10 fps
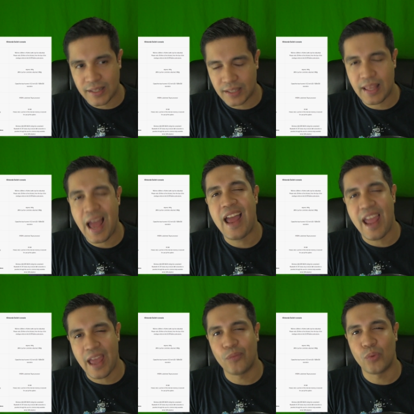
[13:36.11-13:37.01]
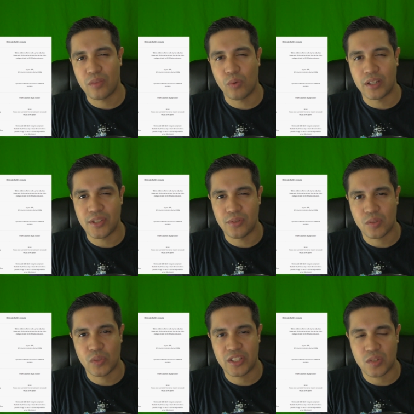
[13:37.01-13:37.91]
I did that, and with 1-2
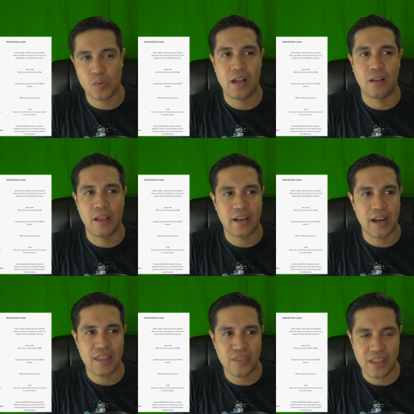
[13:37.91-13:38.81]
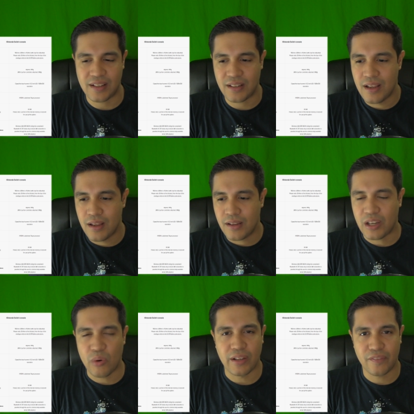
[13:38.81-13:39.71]
Switch as well, and then I think
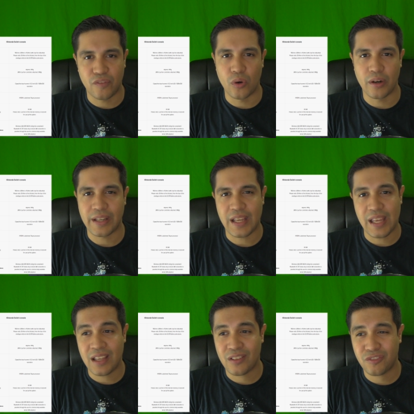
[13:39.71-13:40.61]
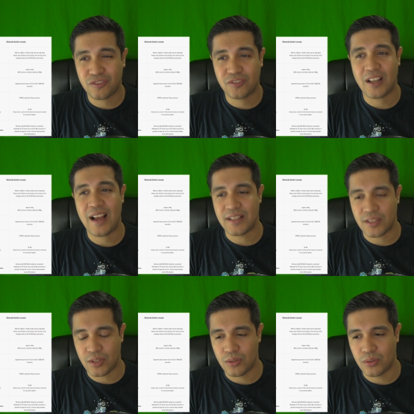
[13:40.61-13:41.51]
going forward, if I
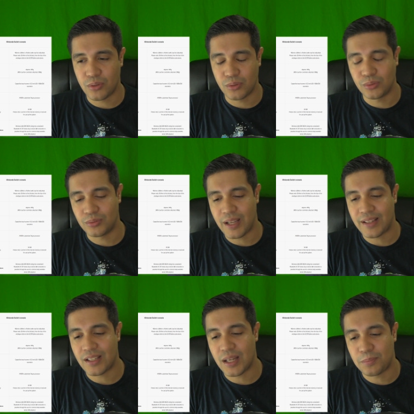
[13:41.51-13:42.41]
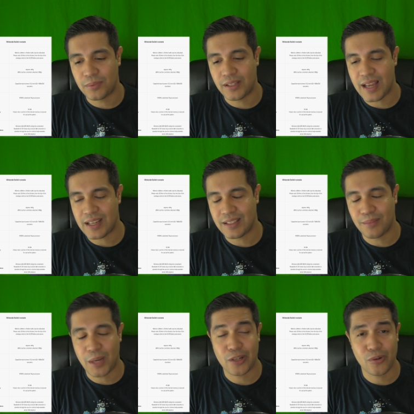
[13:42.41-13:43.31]
do end up getting
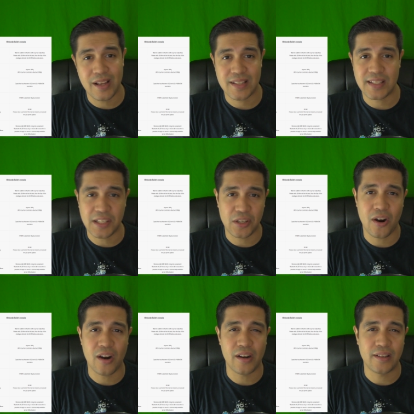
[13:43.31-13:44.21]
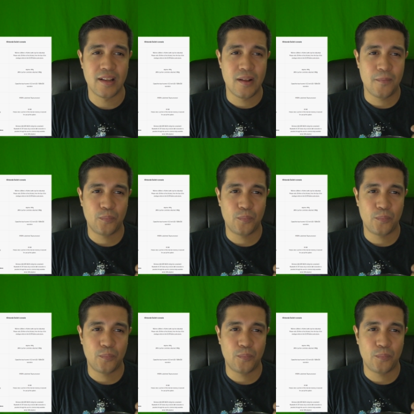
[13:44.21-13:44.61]
a micro SD card